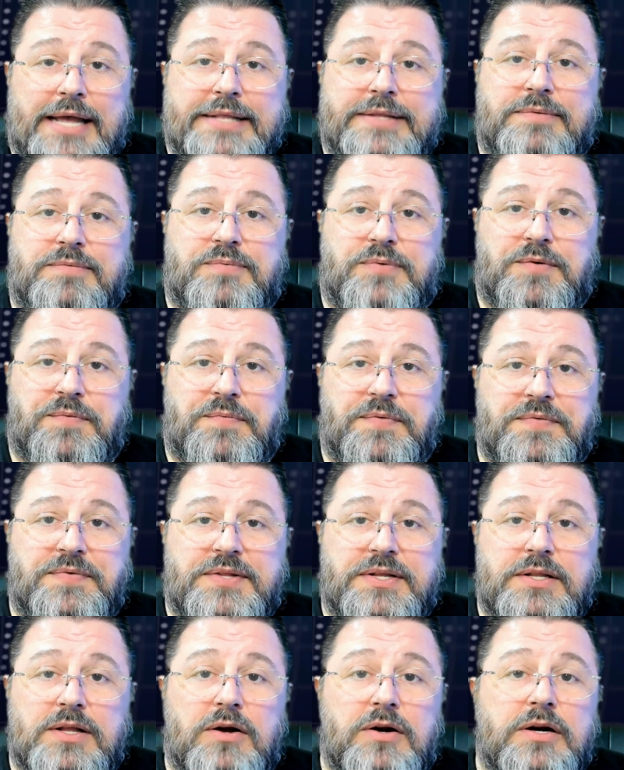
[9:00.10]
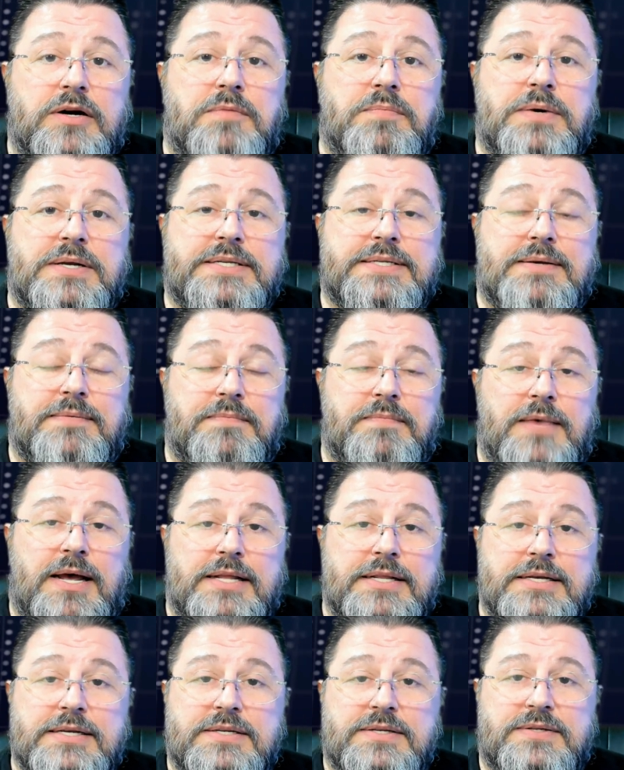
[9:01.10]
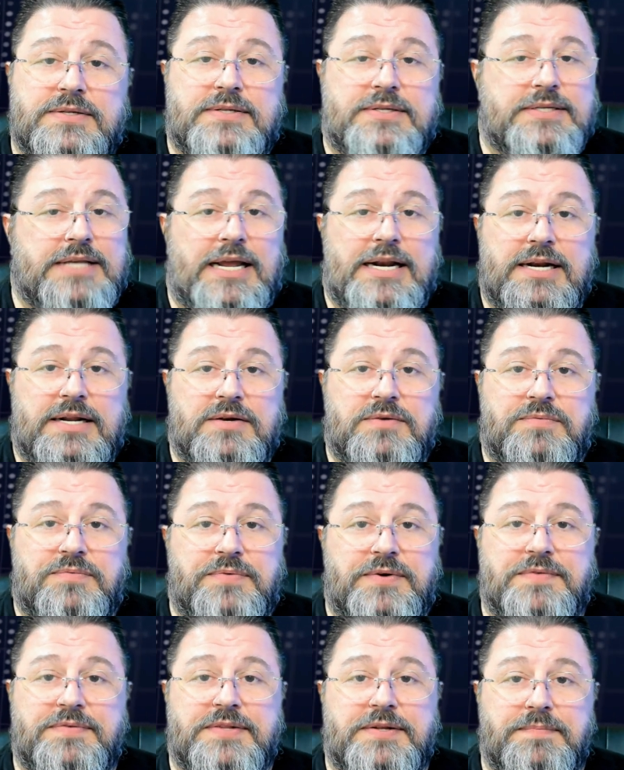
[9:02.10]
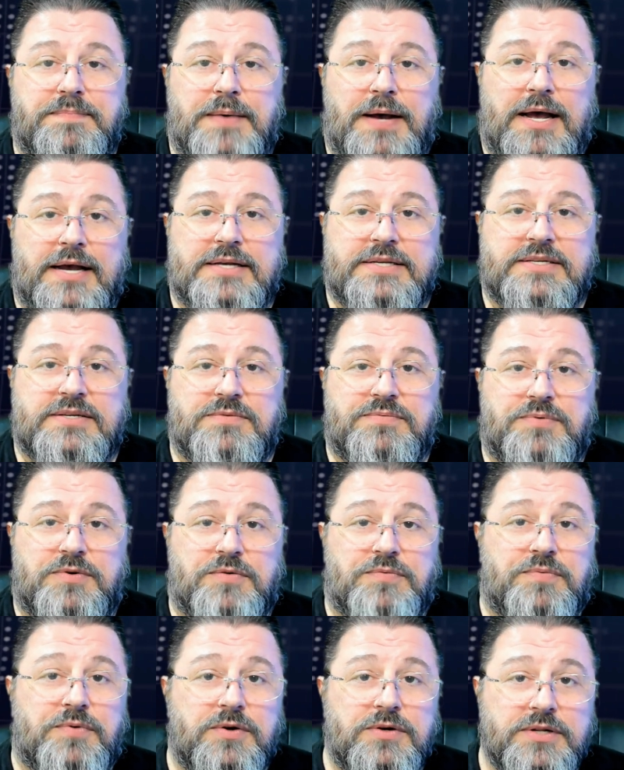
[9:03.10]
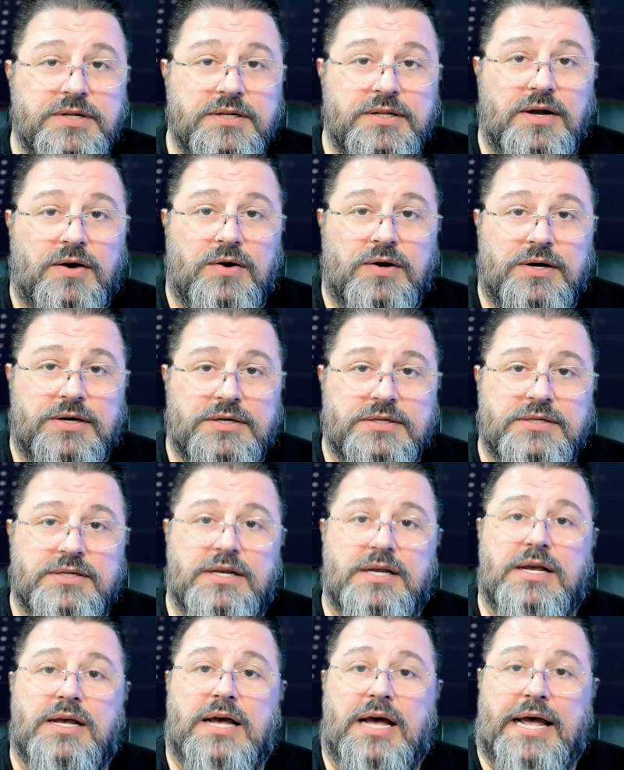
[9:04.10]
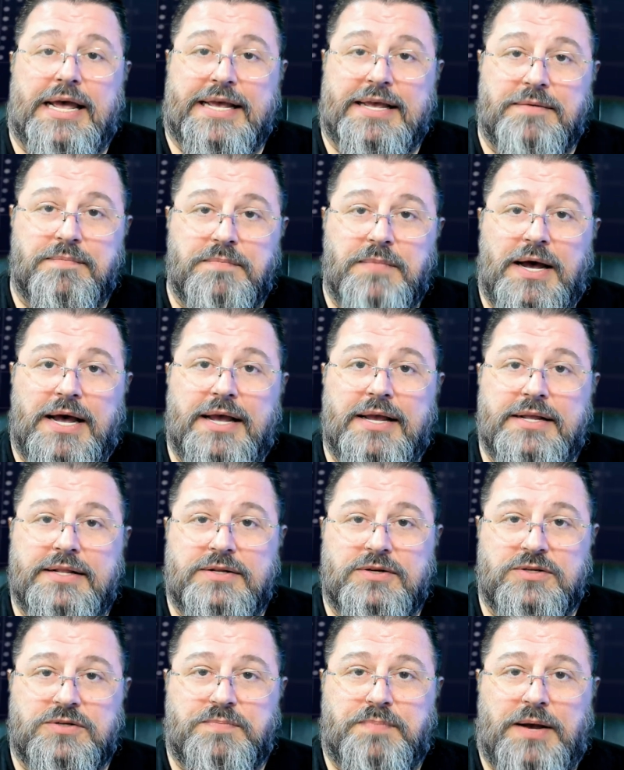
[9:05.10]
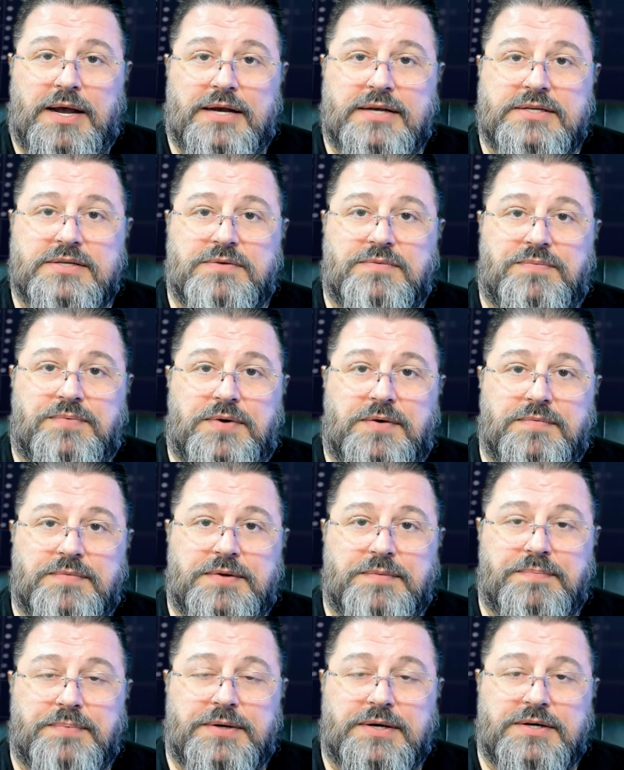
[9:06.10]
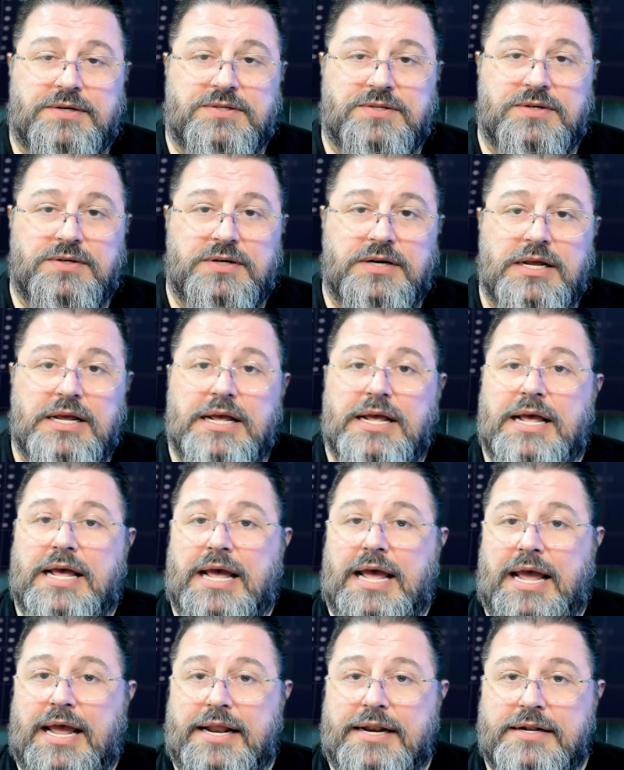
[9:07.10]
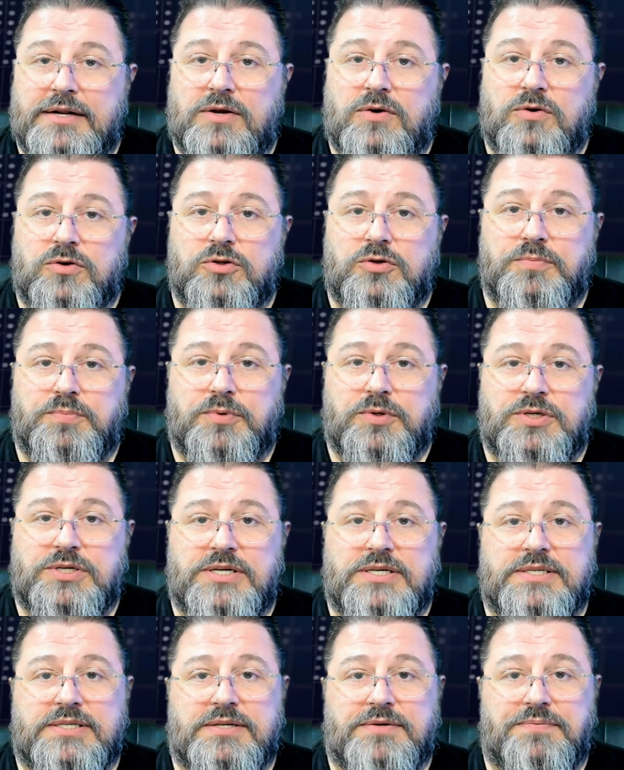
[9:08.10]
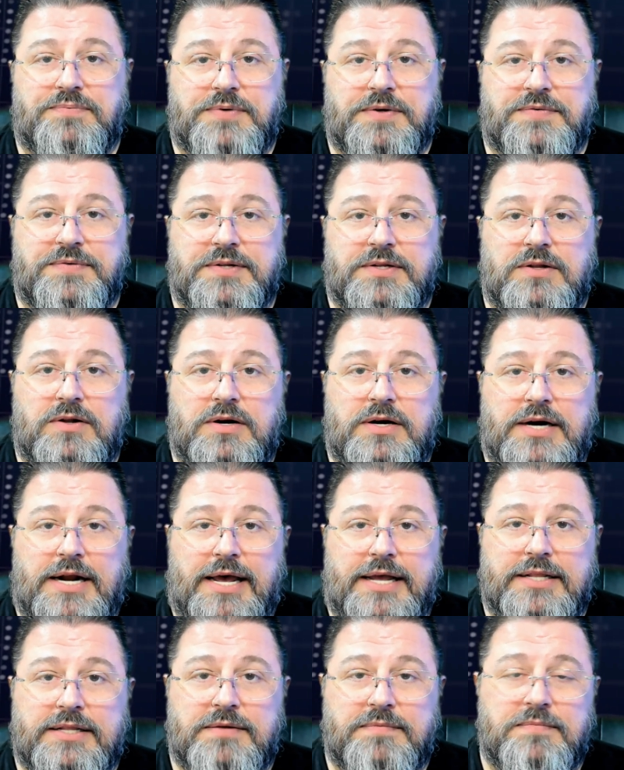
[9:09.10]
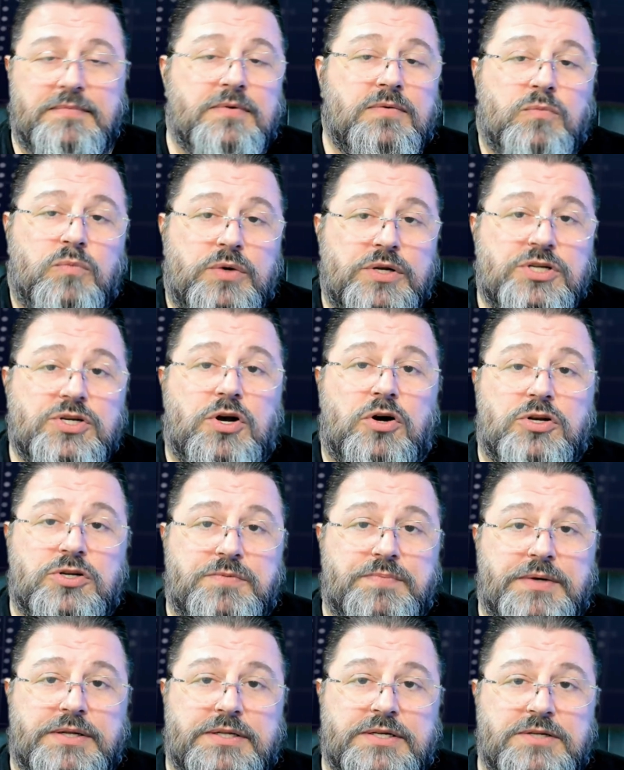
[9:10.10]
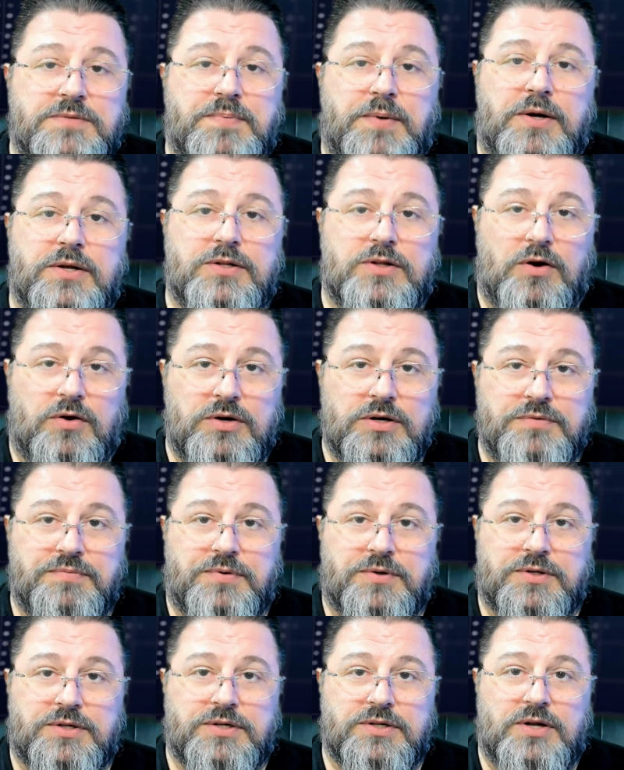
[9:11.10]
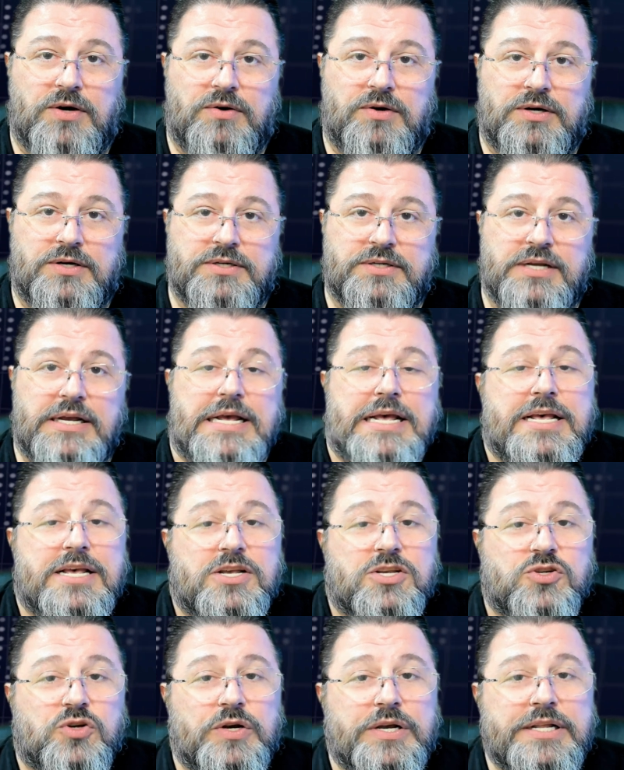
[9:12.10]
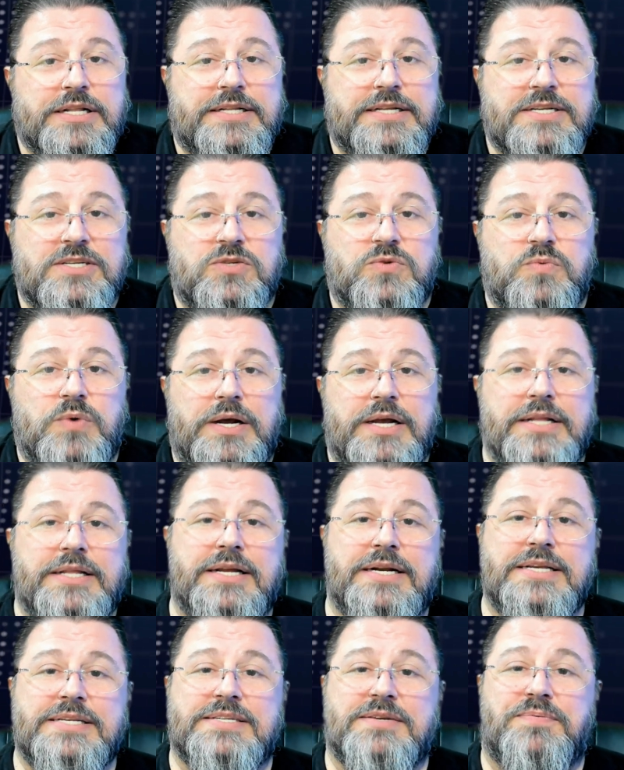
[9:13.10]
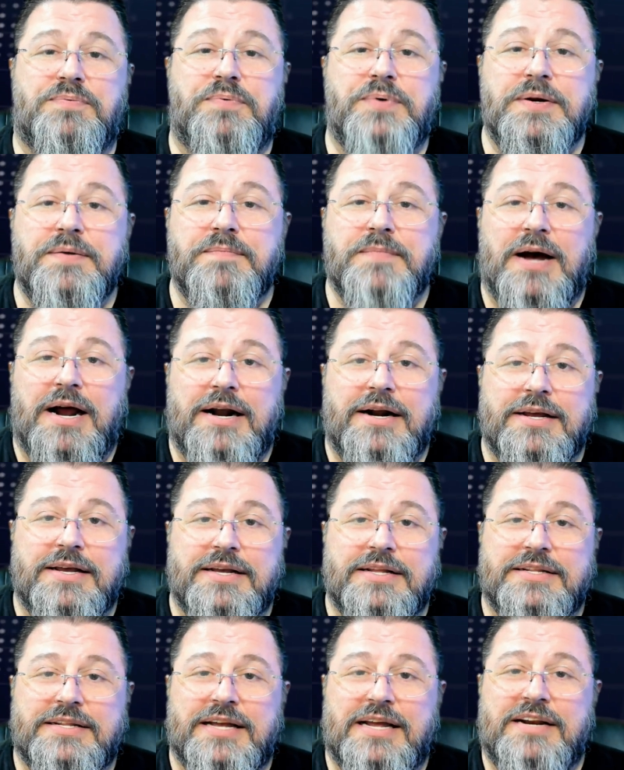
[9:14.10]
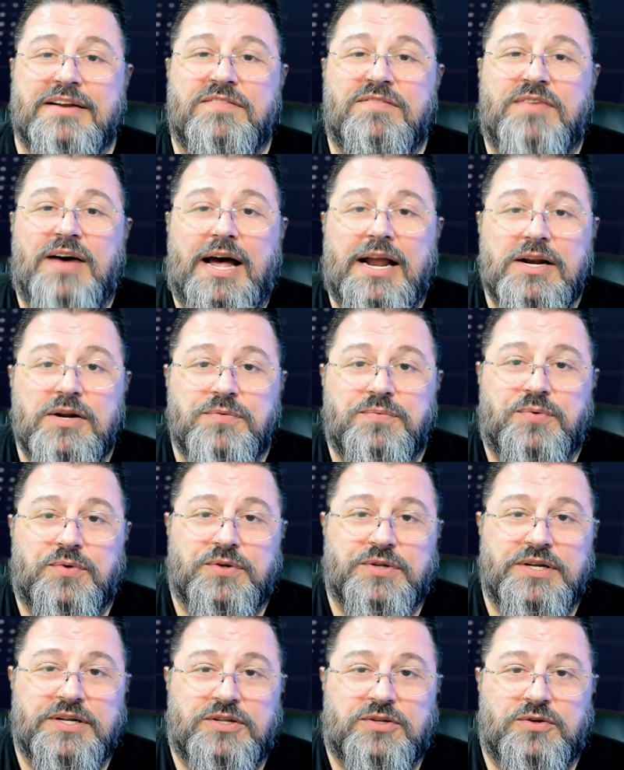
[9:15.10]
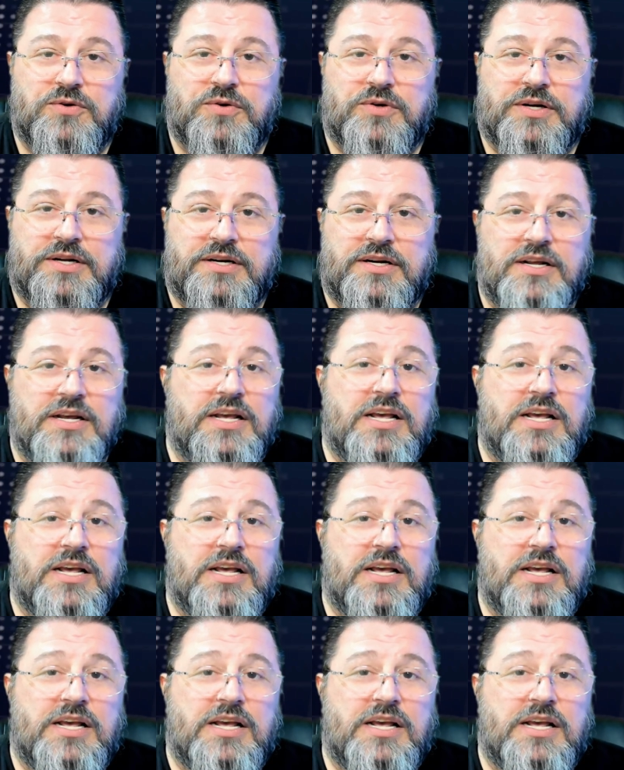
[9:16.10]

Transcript: for $50 but somebody is selling 50 PAX for $40, I can buy those PAX from the person and go to purchase the $50 item, which cost me at this point only $40. So in this way, there is a free market and a value for the token.